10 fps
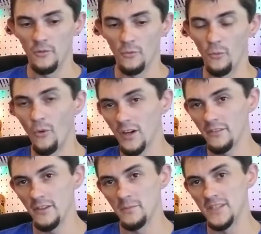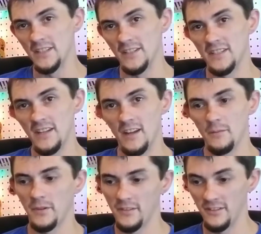One of them didn't
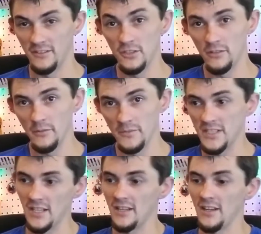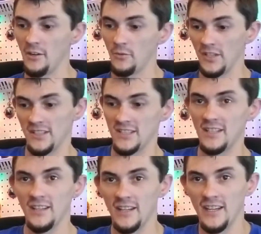snap. 2 of them did, and when it
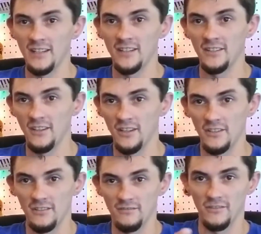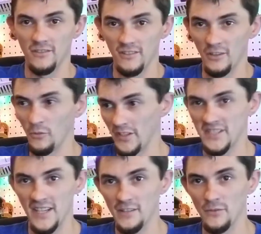did, it kind of it went
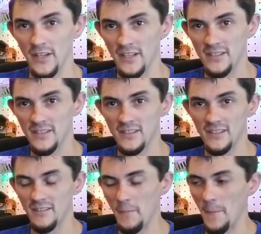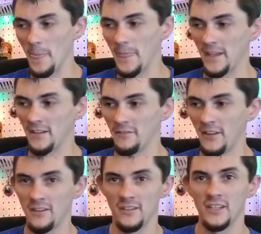sideways, and it
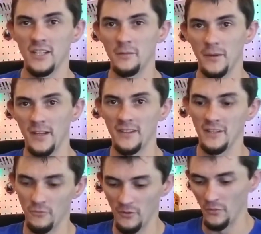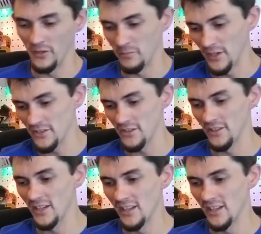fouled it up, and then with the pressure,